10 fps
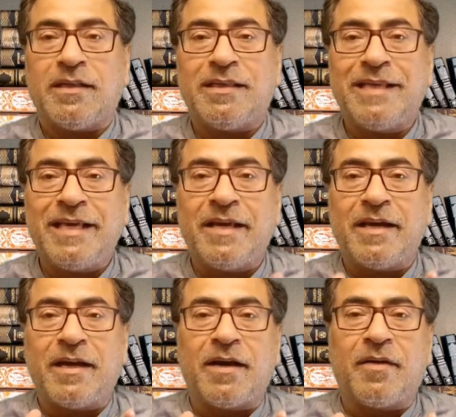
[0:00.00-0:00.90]
The
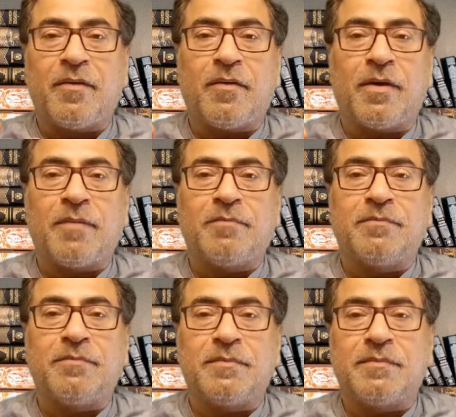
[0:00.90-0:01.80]

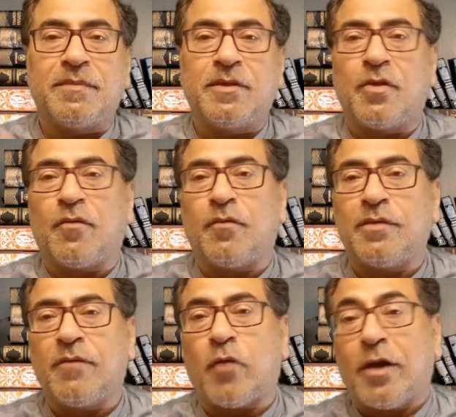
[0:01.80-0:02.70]

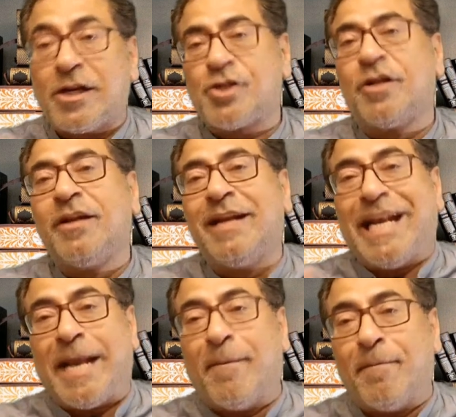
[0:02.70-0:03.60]
the volitional
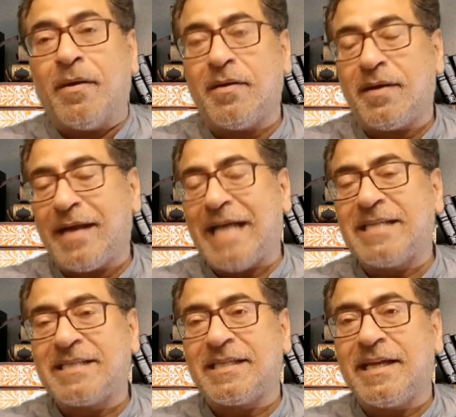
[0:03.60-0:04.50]
limb,
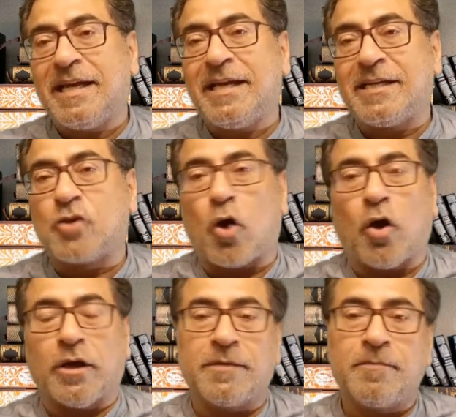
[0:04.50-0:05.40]
as it is
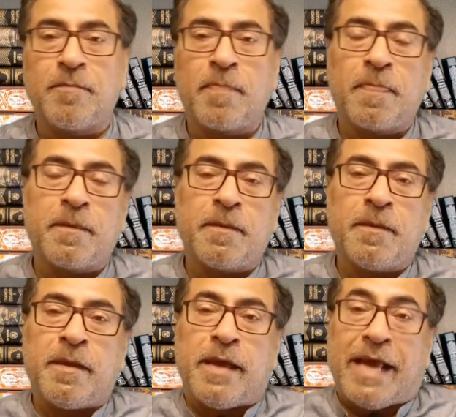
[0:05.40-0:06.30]
called.
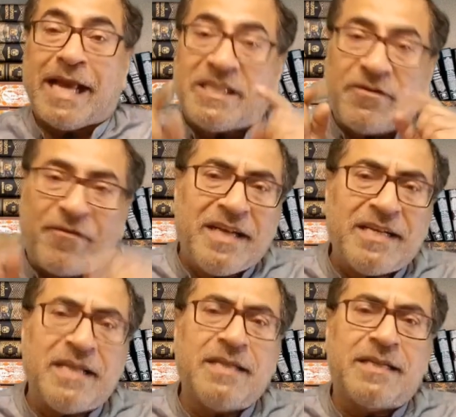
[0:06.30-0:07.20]
A
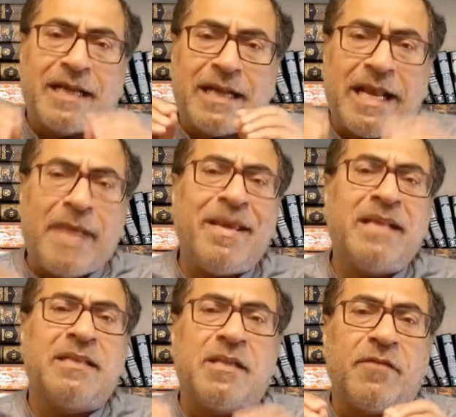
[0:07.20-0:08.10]
defendant
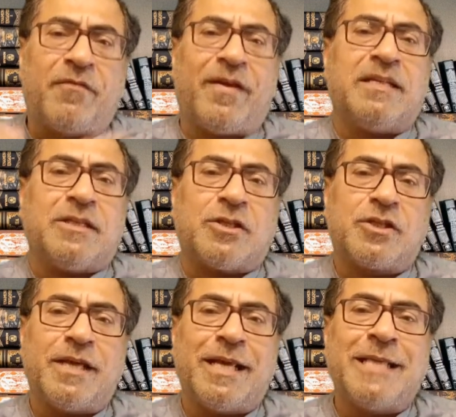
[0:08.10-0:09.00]
claiming the
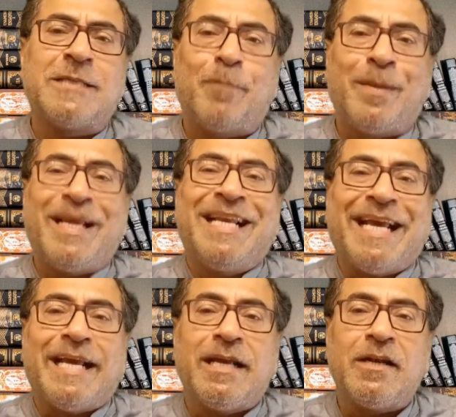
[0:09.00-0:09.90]
defense is
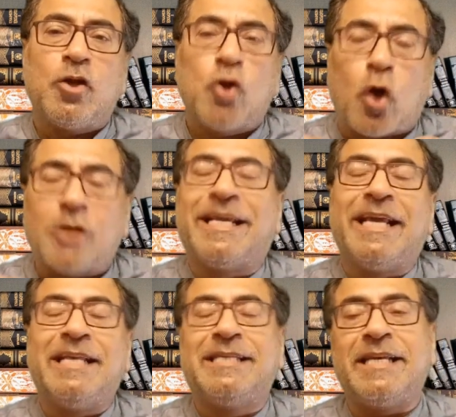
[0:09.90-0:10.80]
pleading not
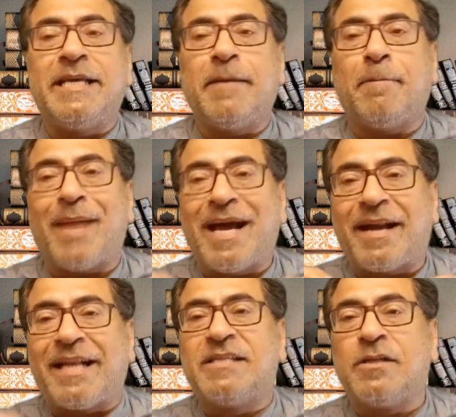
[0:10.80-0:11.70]
guilty by
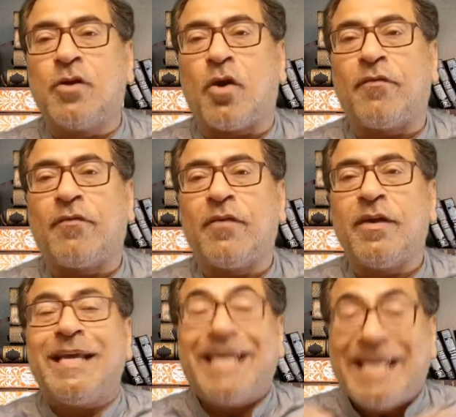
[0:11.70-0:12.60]
reason of
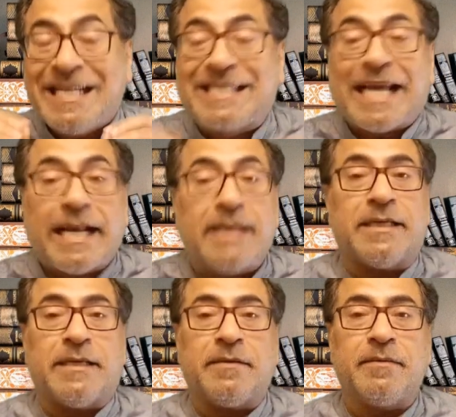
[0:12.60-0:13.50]

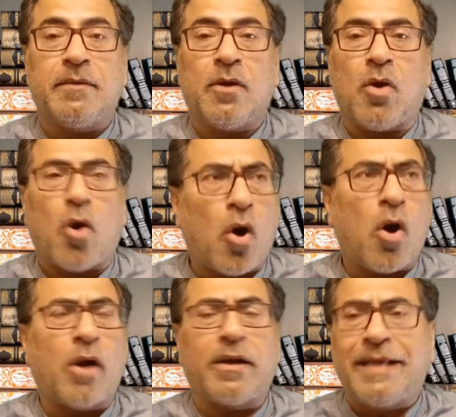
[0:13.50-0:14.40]
insanity,
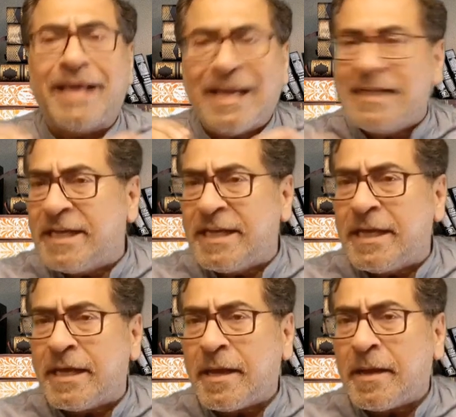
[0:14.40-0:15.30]
or
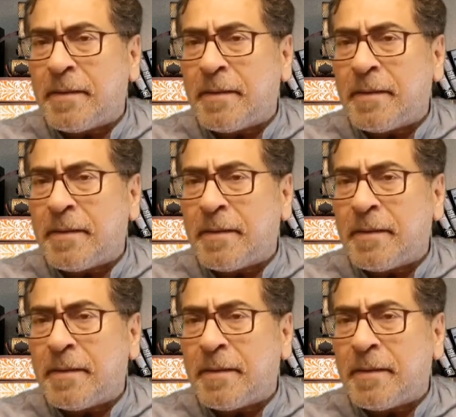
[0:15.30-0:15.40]
guilty